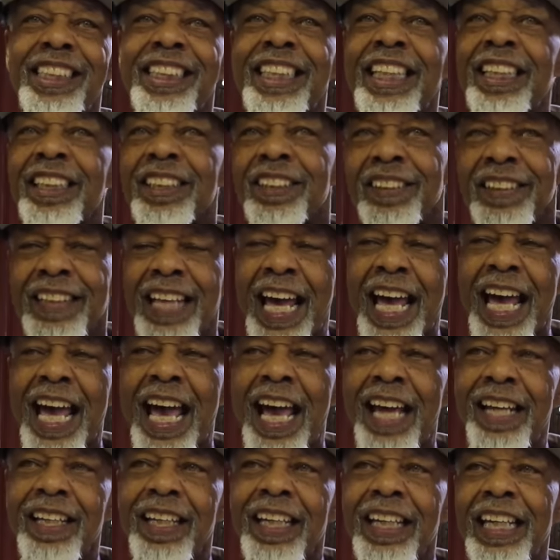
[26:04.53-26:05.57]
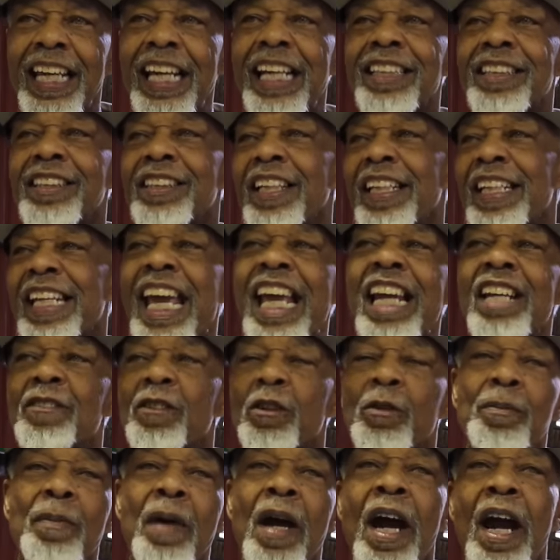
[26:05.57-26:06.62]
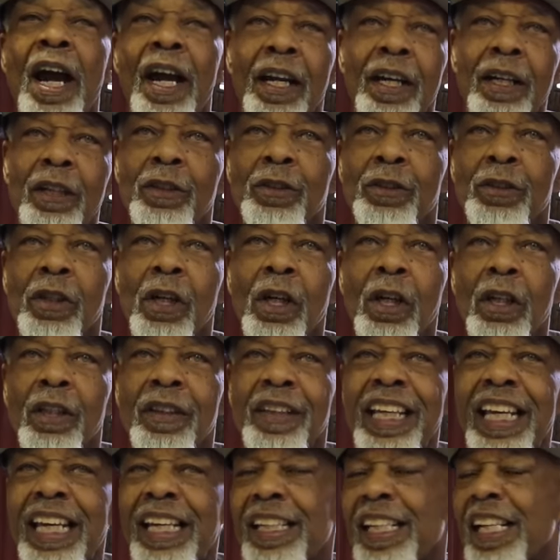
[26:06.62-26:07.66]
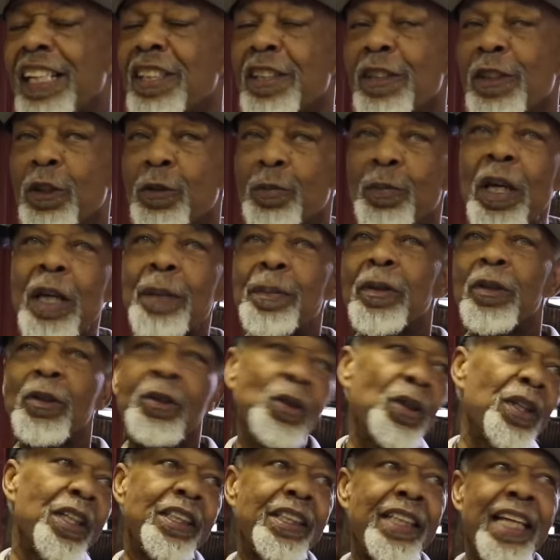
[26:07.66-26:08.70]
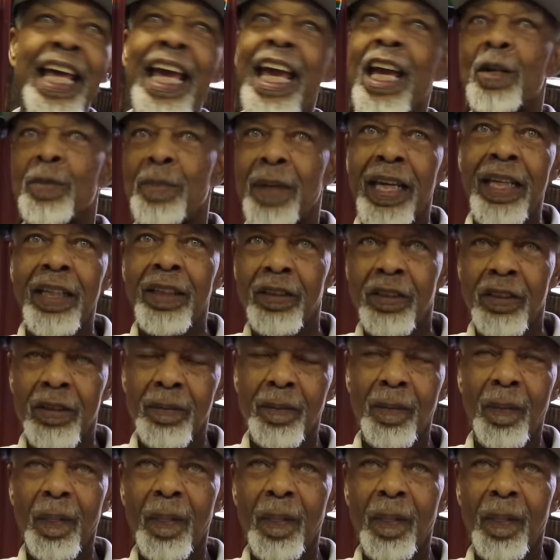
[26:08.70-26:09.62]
genocide against the Native Americans, the indigenous people to this land base,